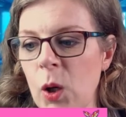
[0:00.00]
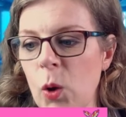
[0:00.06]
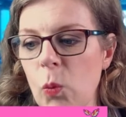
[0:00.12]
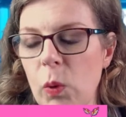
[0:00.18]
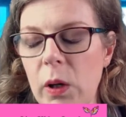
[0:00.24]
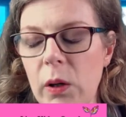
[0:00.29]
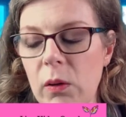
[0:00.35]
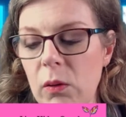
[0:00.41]

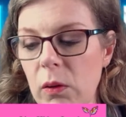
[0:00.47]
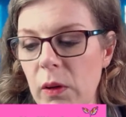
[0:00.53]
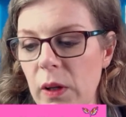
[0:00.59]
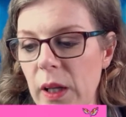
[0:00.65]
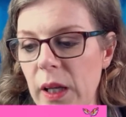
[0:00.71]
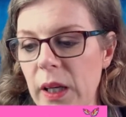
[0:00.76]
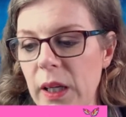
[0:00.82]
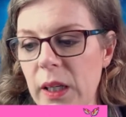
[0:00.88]
Well,
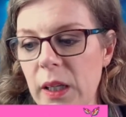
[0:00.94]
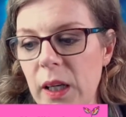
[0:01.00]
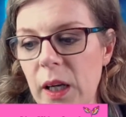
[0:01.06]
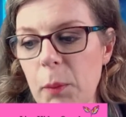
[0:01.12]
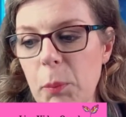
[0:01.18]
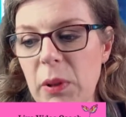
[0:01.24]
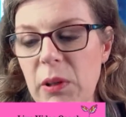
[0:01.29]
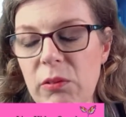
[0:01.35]
it
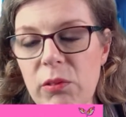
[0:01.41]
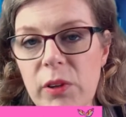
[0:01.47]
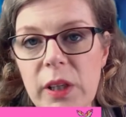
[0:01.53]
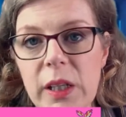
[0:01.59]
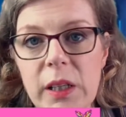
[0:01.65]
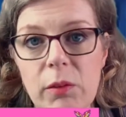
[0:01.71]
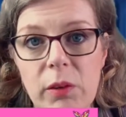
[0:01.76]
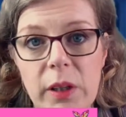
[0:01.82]
can be
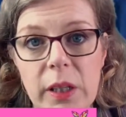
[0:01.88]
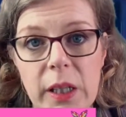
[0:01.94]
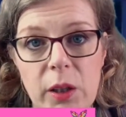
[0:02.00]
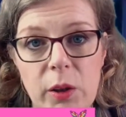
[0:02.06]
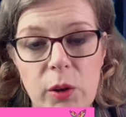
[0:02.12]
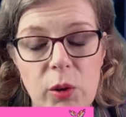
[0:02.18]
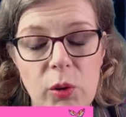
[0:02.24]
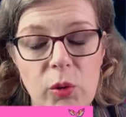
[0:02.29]
really
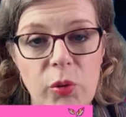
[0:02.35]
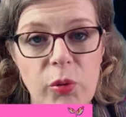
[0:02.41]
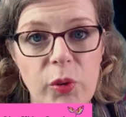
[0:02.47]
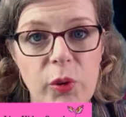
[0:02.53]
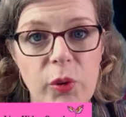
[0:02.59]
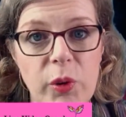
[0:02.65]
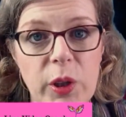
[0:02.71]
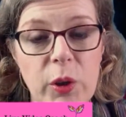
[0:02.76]
good
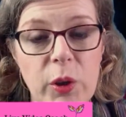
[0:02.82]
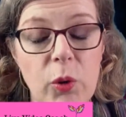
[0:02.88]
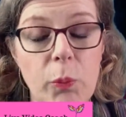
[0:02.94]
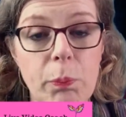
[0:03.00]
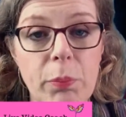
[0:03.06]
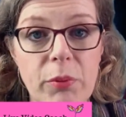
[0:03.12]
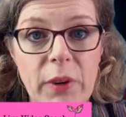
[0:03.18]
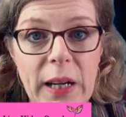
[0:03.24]
for your
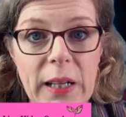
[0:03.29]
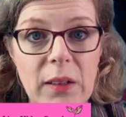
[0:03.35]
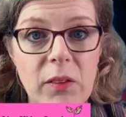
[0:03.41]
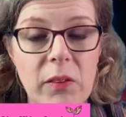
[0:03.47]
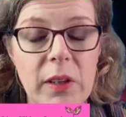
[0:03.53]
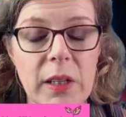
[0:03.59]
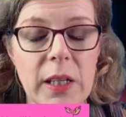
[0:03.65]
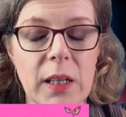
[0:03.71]

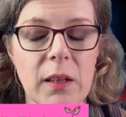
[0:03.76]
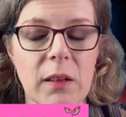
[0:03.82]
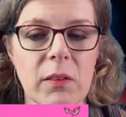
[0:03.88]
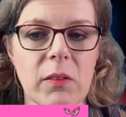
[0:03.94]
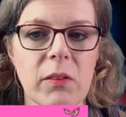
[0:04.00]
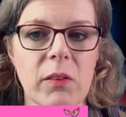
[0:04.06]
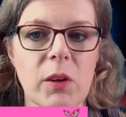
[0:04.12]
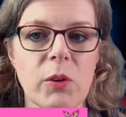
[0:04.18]
branding.
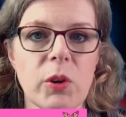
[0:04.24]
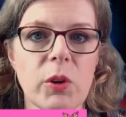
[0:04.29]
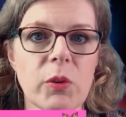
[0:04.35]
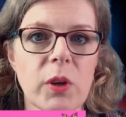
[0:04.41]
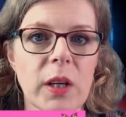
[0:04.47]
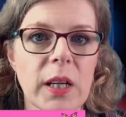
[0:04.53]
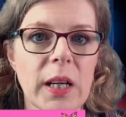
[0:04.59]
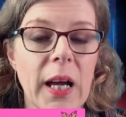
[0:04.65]
So you
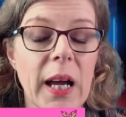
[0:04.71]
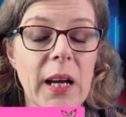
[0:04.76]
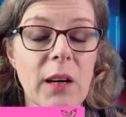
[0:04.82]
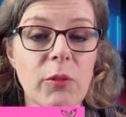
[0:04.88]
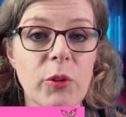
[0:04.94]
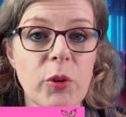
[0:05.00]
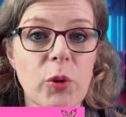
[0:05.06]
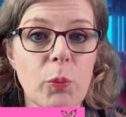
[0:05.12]
can
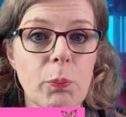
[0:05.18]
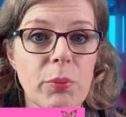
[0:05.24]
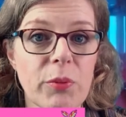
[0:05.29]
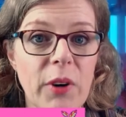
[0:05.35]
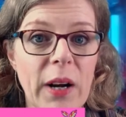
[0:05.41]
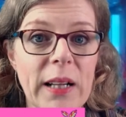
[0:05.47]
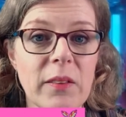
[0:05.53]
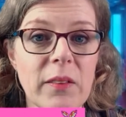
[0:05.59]
have your
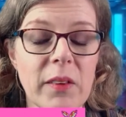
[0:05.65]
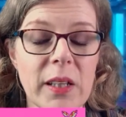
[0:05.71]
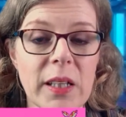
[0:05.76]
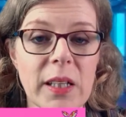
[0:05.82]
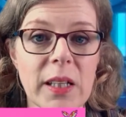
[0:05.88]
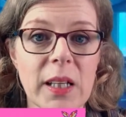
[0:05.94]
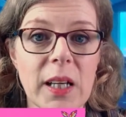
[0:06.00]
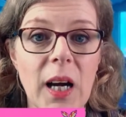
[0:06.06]

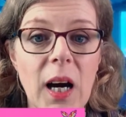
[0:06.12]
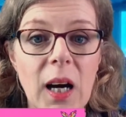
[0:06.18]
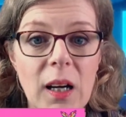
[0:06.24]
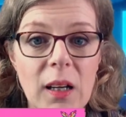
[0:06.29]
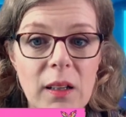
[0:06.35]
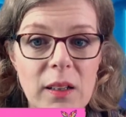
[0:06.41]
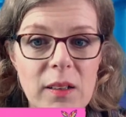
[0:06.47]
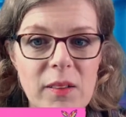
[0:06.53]
branding
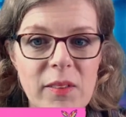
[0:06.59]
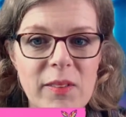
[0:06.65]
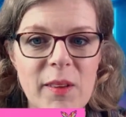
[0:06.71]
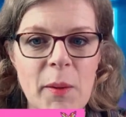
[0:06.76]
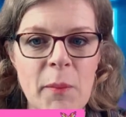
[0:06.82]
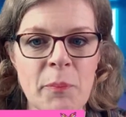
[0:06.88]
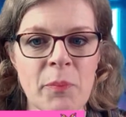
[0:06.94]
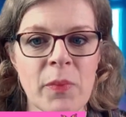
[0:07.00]
colors.
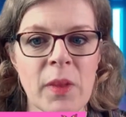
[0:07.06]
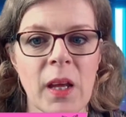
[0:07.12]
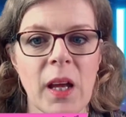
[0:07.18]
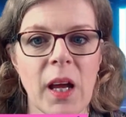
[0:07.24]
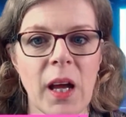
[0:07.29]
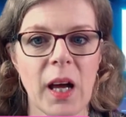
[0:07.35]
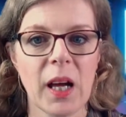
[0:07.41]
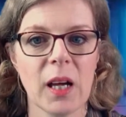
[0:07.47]

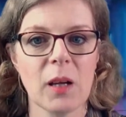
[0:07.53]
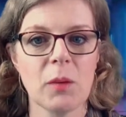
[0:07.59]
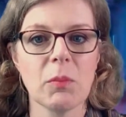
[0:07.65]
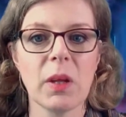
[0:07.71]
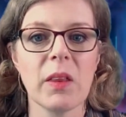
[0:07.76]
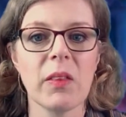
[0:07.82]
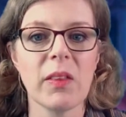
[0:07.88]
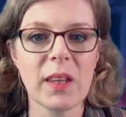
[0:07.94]

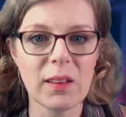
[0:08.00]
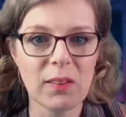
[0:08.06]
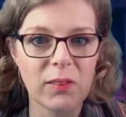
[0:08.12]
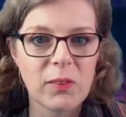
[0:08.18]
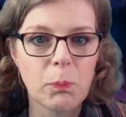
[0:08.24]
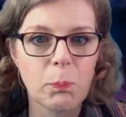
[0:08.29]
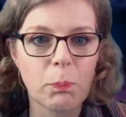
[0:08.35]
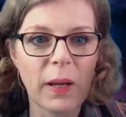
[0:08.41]

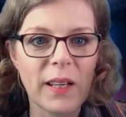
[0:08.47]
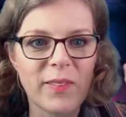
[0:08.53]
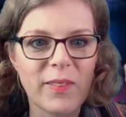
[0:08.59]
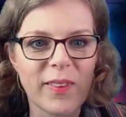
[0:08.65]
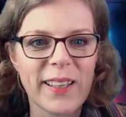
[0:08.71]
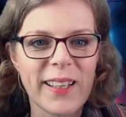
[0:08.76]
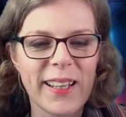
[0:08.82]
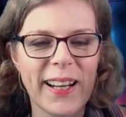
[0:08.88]

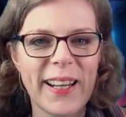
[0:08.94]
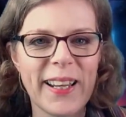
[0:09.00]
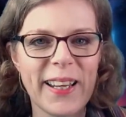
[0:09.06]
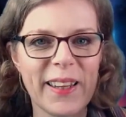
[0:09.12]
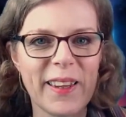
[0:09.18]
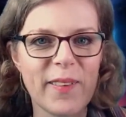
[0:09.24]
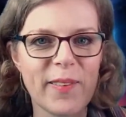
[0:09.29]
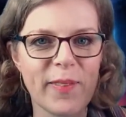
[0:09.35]

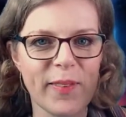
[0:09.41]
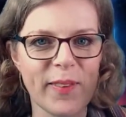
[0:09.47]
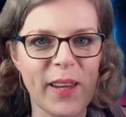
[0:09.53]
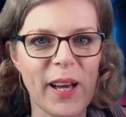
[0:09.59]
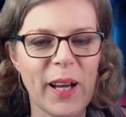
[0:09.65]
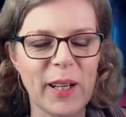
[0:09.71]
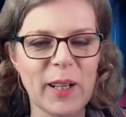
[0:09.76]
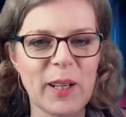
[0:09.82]
This
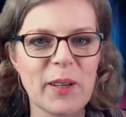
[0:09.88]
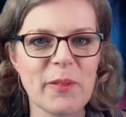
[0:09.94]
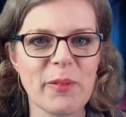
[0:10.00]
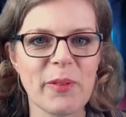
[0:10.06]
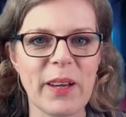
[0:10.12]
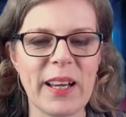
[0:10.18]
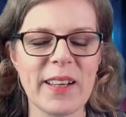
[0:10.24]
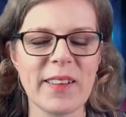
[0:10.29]
tunnel
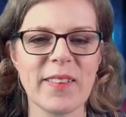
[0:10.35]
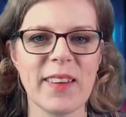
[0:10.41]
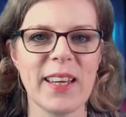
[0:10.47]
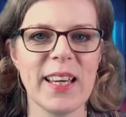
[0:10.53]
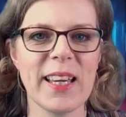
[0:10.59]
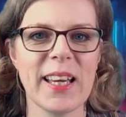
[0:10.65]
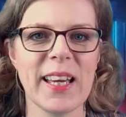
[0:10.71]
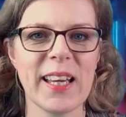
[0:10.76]
effect
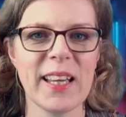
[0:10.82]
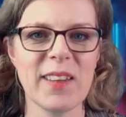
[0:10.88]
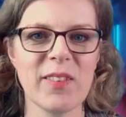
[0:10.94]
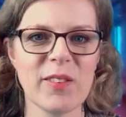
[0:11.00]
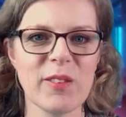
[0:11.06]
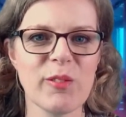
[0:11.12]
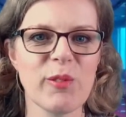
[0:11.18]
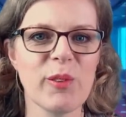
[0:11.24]
here
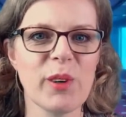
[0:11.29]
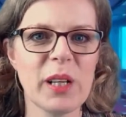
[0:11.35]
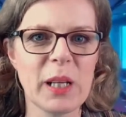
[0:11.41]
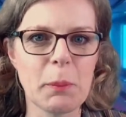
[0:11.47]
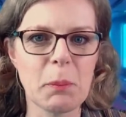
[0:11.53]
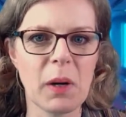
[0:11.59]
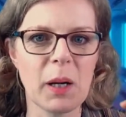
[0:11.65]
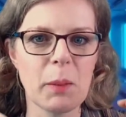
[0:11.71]
isn't
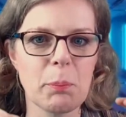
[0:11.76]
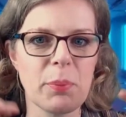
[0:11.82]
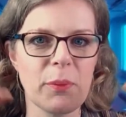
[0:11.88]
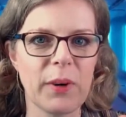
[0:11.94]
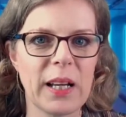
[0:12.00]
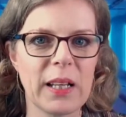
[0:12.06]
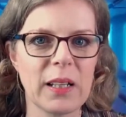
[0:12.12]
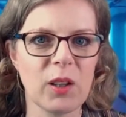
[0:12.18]
really my
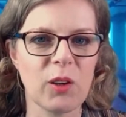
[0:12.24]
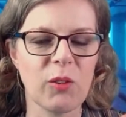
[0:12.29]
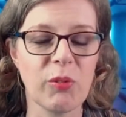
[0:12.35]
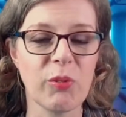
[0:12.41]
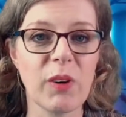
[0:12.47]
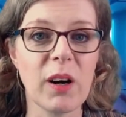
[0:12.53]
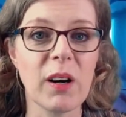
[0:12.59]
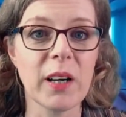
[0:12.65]
brand
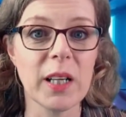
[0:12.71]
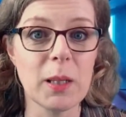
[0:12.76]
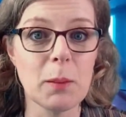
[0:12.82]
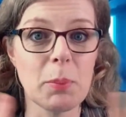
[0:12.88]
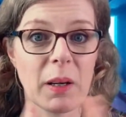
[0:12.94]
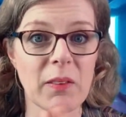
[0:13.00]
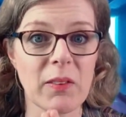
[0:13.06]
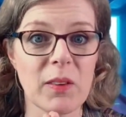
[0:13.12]

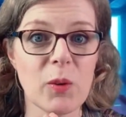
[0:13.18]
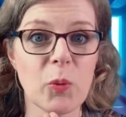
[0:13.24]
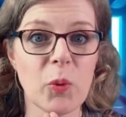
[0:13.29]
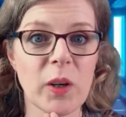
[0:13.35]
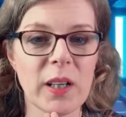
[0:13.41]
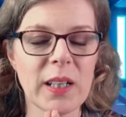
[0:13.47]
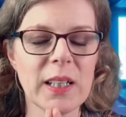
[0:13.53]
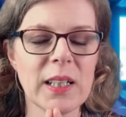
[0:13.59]
vibe, as it
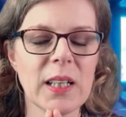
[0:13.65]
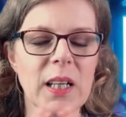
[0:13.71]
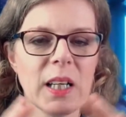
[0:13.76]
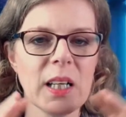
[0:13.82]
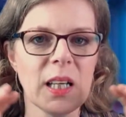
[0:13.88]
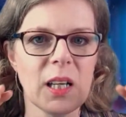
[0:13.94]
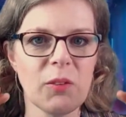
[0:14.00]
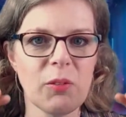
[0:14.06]
were.
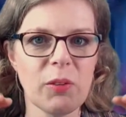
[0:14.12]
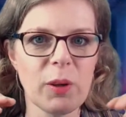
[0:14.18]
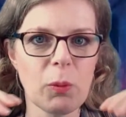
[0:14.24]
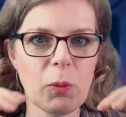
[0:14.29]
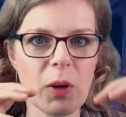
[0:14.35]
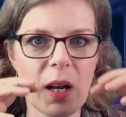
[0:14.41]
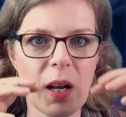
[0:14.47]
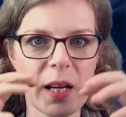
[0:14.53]
If it
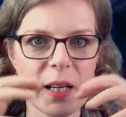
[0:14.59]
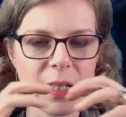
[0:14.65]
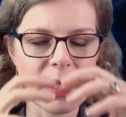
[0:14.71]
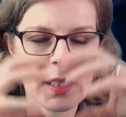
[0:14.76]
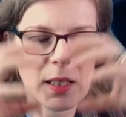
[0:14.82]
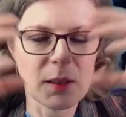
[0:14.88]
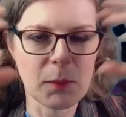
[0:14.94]
were like